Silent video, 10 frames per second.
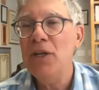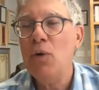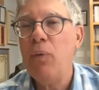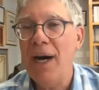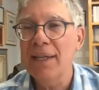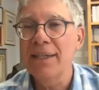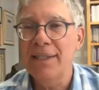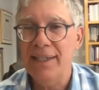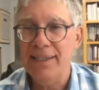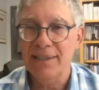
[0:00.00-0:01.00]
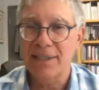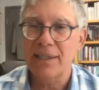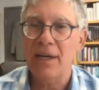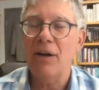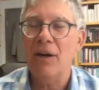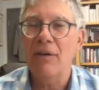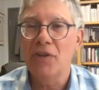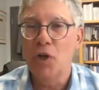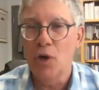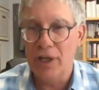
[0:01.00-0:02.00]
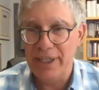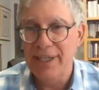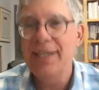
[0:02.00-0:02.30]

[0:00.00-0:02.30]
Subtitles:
qualities of good.